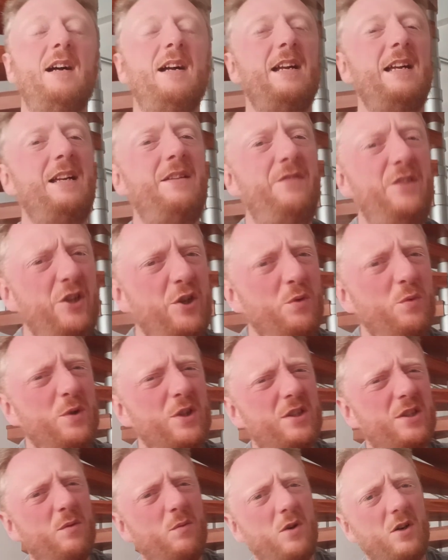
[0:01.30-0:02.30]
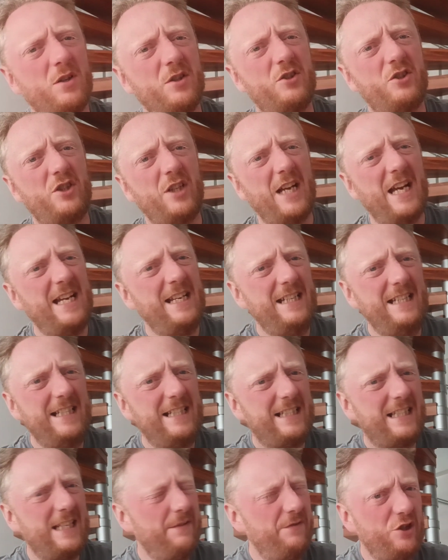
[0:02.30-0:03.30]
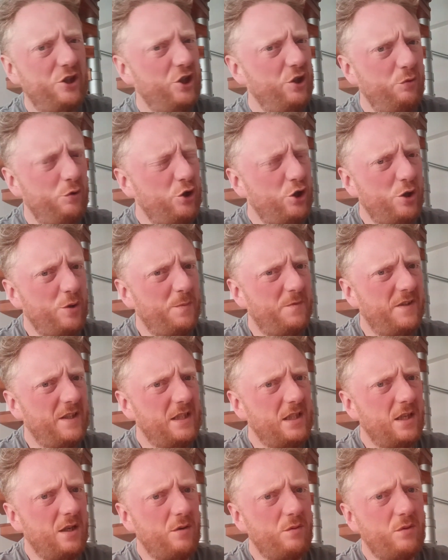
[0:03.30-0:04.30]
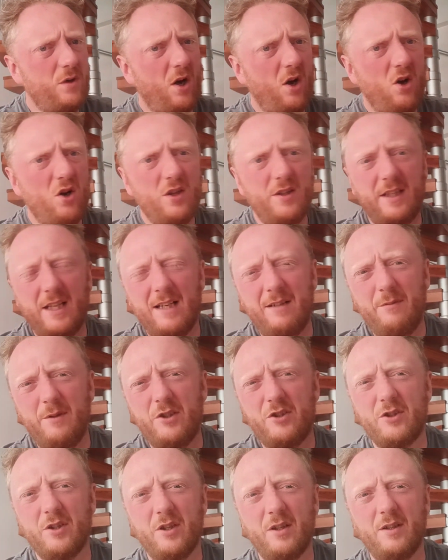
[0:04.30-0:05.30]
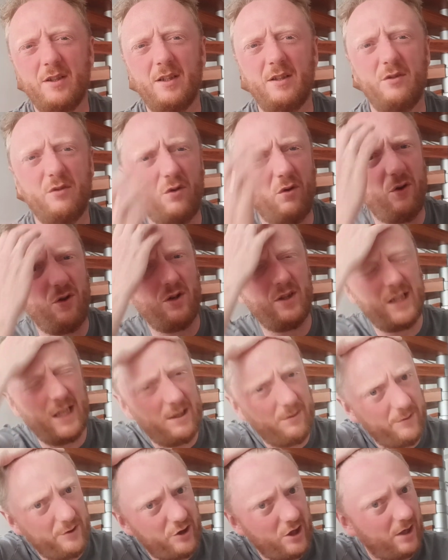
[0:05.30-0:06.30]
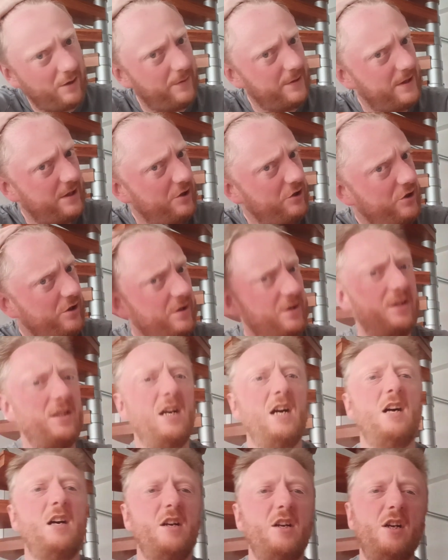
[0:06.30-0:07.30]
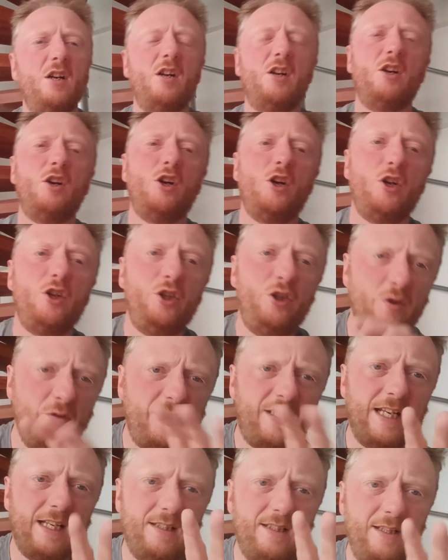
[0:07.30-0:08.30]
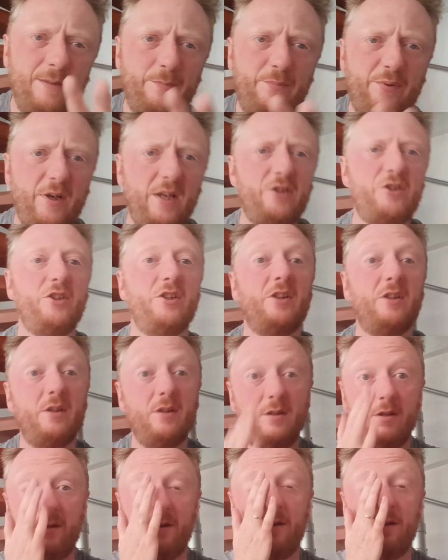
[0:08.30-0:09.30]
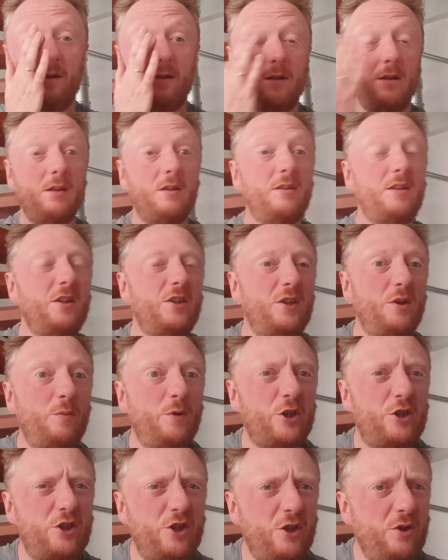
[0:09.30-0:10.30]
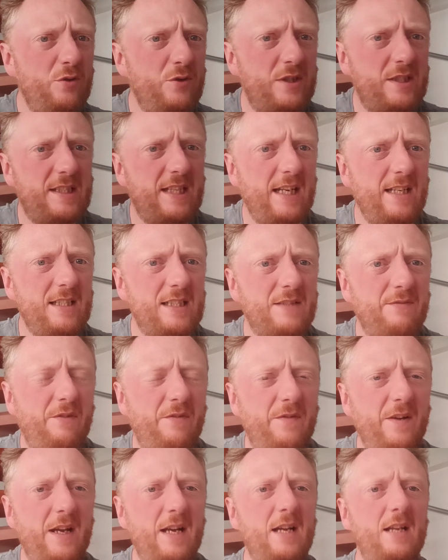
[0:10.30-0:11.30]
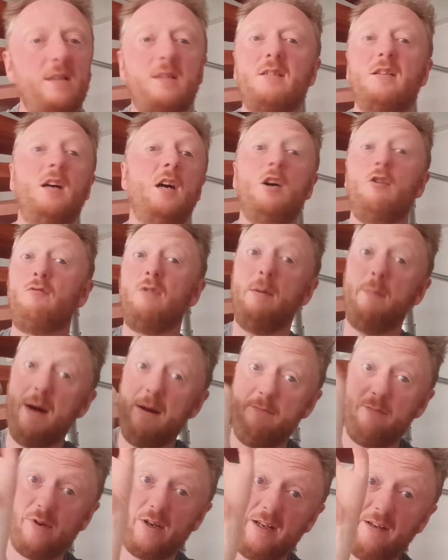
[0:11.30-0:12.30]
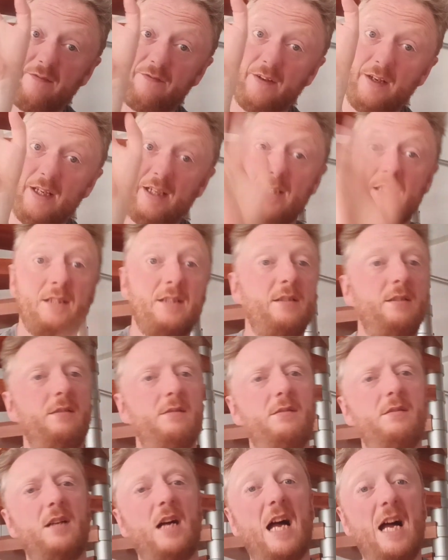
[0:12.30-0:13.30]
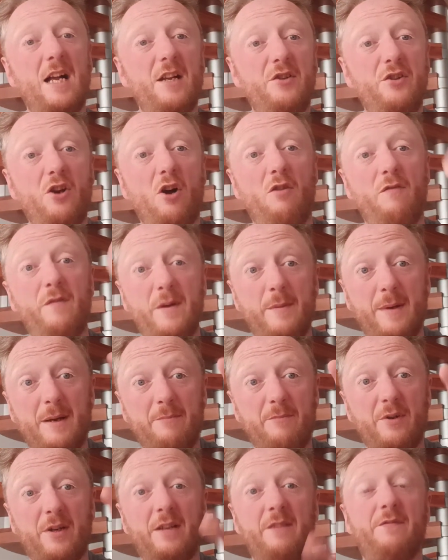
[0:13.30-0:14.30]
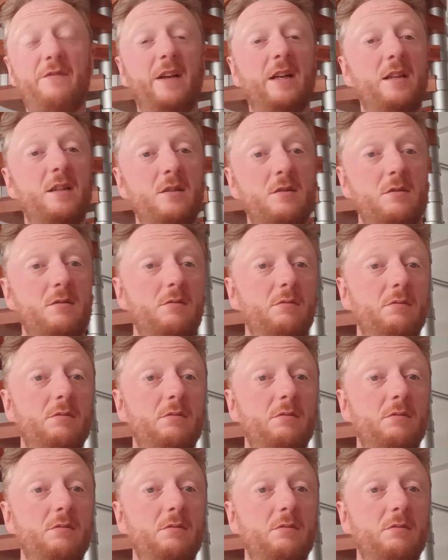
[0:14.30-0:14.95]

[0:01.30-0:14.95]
If you were to watch any given YouTube video on language learning or language acquisition, you'd get the impression that there were two states of affairs remembering things and not remembering things.